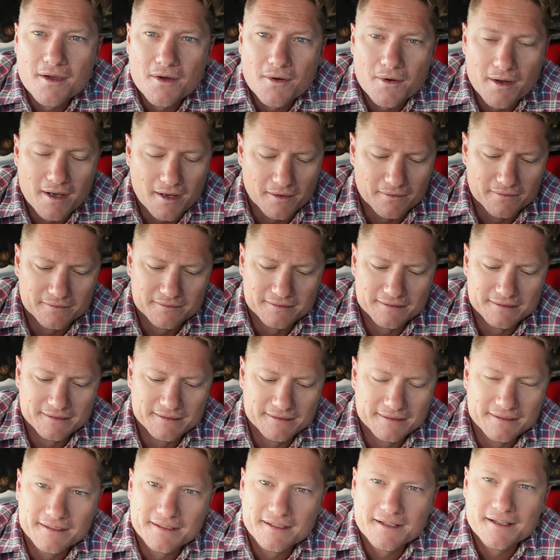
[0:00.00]
Well,
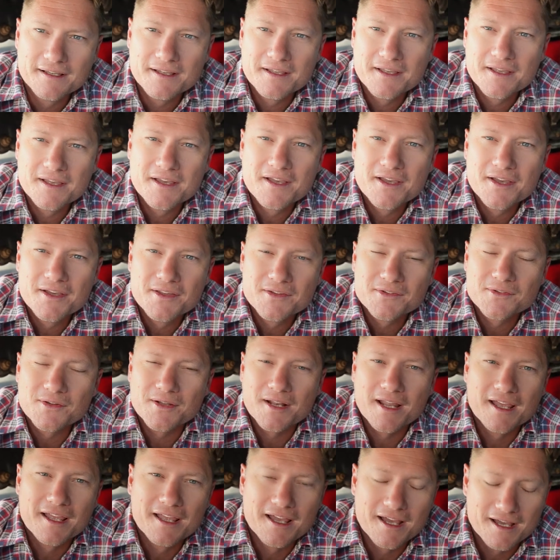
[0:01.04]
it's
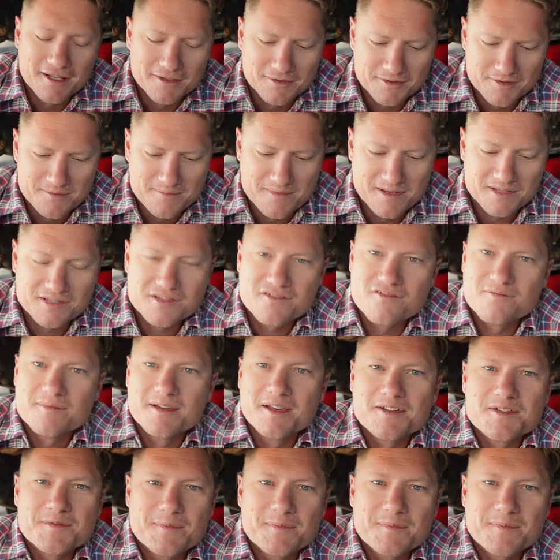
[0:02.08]
not a massive amount